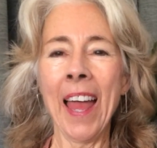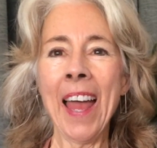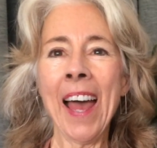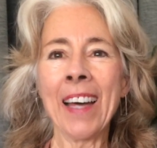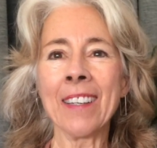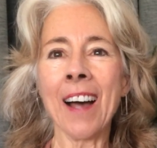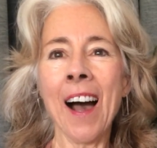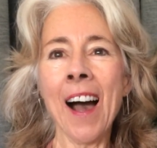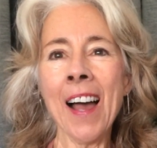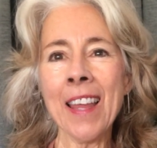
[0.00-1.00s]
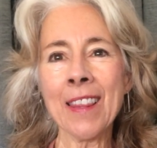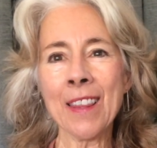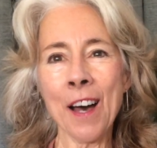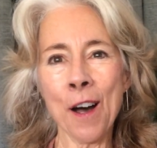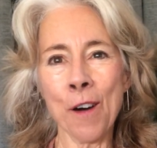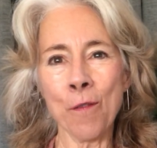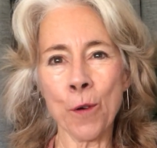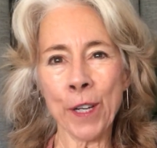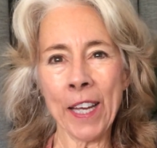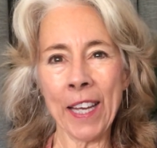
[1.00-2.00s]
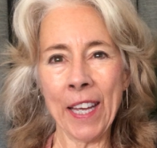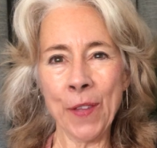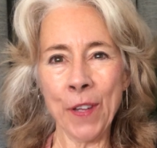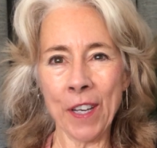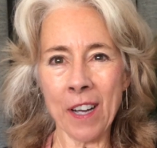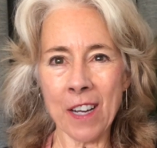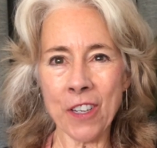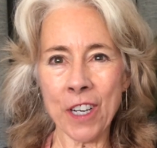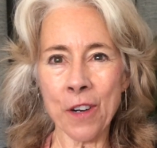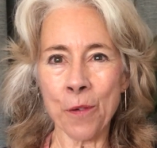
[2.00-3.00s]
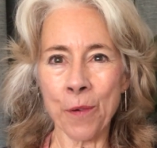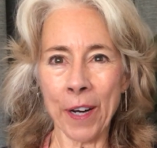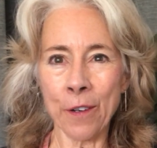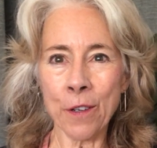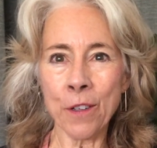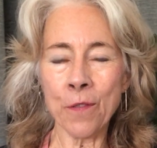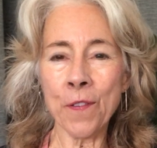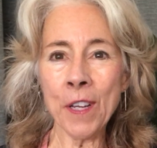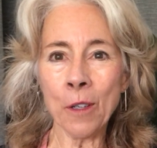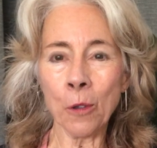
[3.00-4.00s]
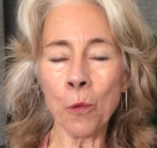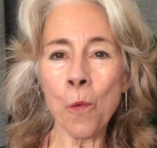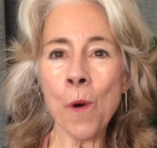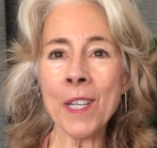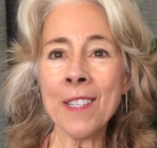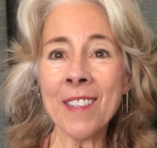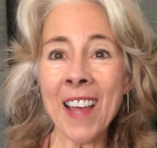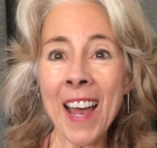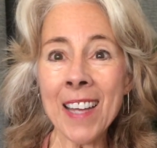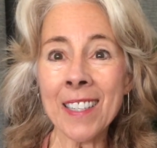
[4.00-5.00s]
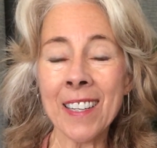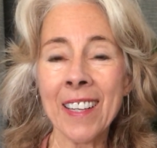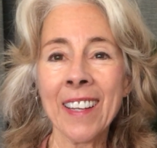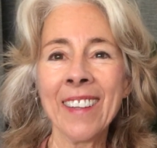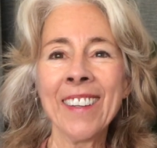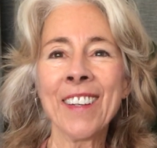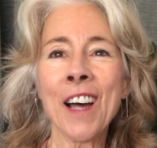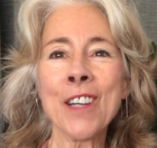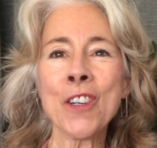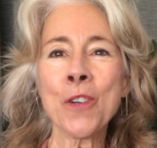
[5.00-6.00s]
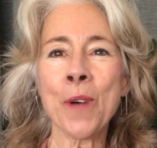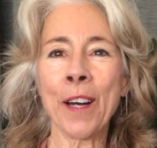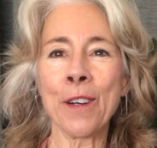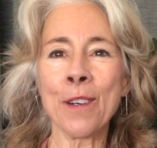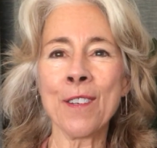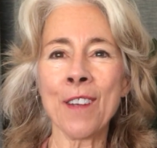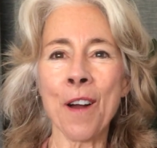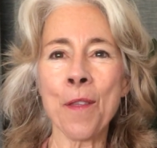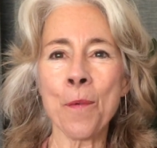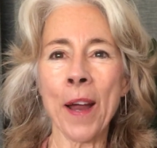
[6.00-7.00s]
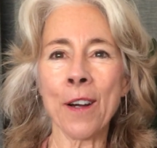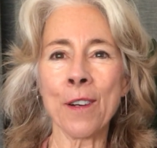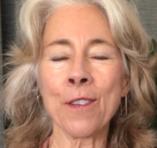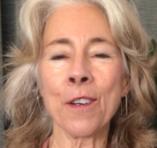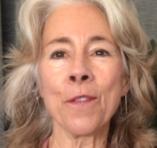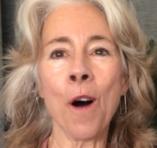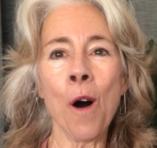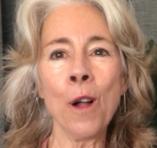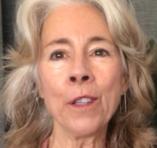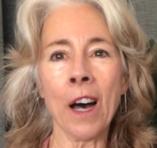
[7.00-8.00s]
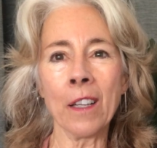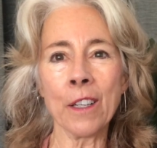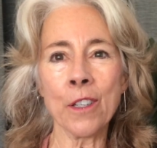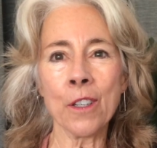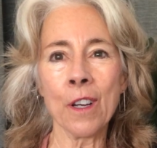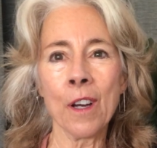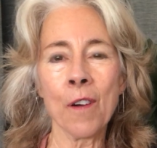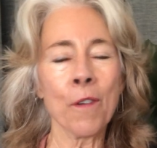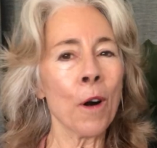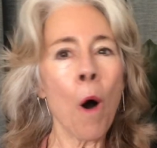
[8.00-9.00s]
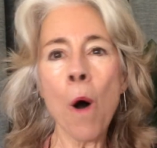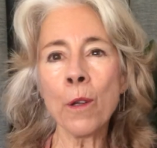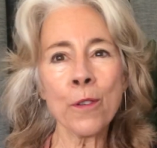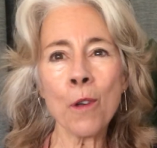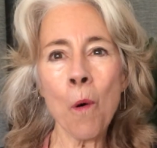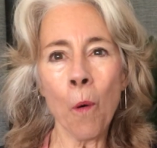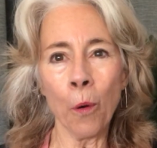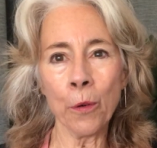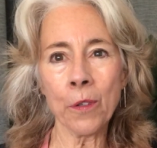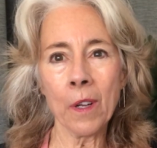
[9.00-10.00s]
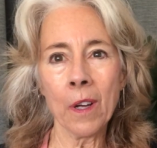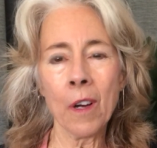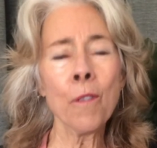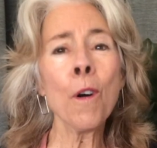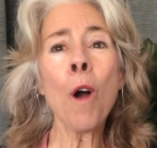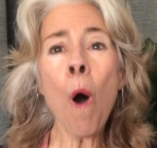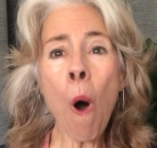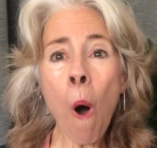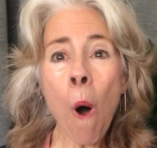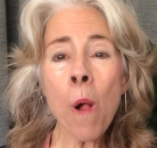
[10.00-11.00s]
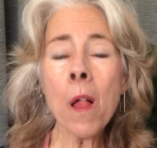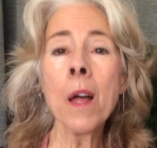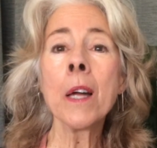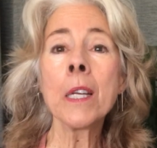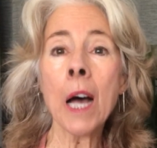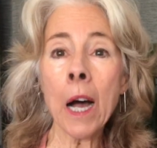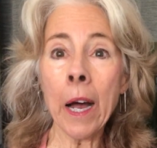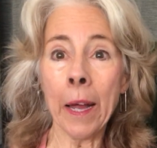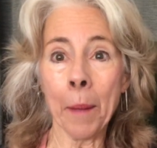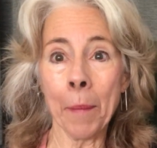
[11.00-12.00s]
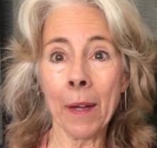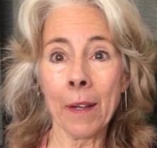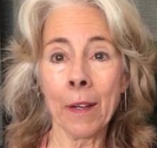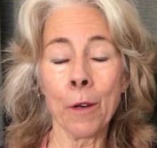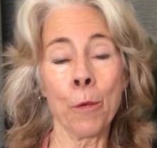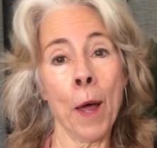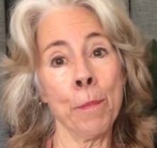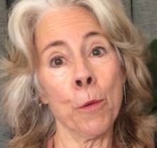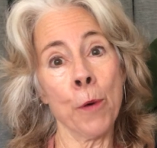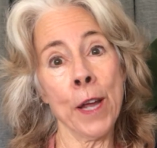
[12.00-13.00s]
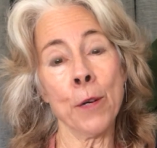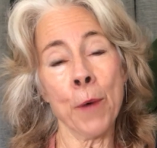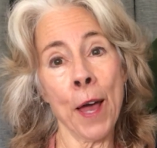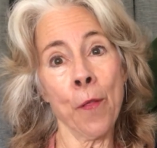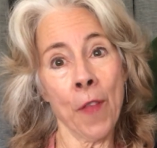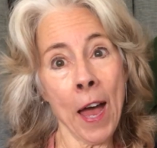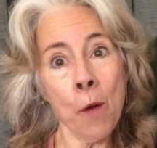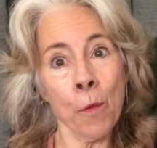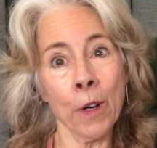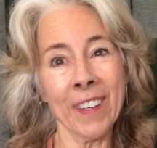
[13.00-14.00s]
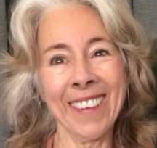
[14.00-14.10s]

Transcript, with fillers: And I love working in the Akashic Records field. What is that? The Akashic Records are the records of all knowledge for all souls, for all time. Wrap your brain around that one.